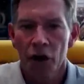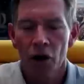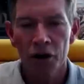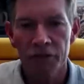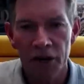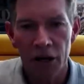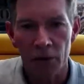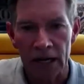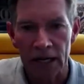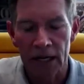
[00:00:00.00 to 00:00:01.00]
the hard of
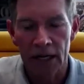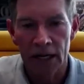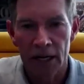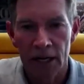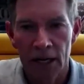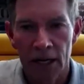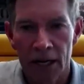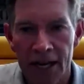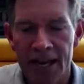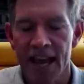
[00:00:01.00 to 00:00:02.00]
hearing.
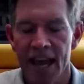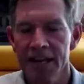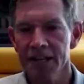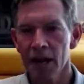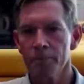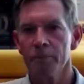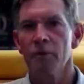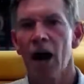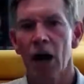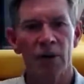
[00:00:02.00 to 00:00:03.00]
He ended up
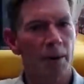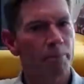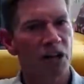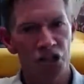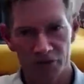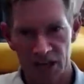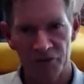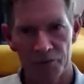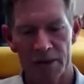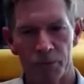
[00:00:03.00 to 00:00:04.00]
hiring a bunch of
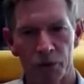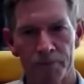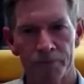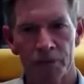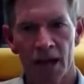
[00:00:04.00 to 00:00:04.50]
deaf people